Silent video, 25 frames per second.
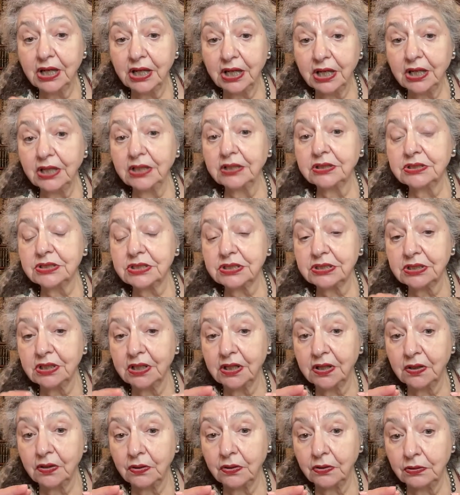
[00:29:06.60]
its
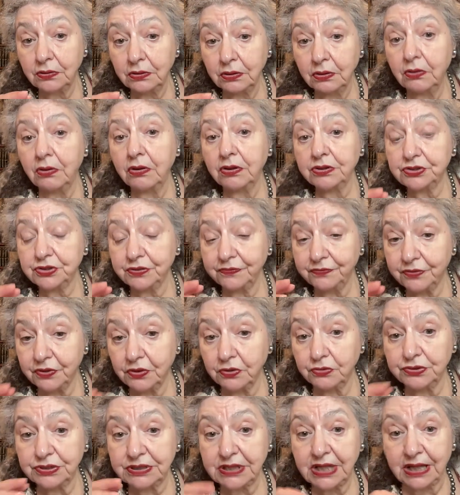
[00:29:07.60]
laws of
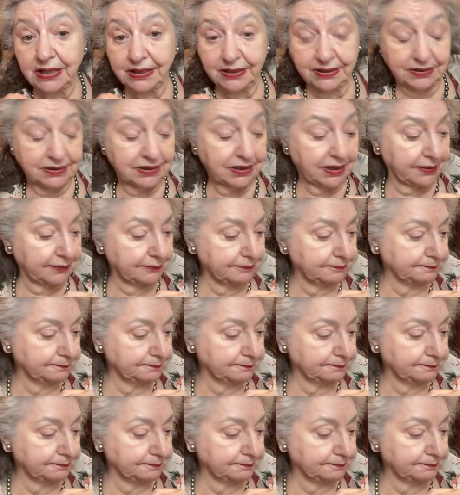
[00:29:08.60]
causality.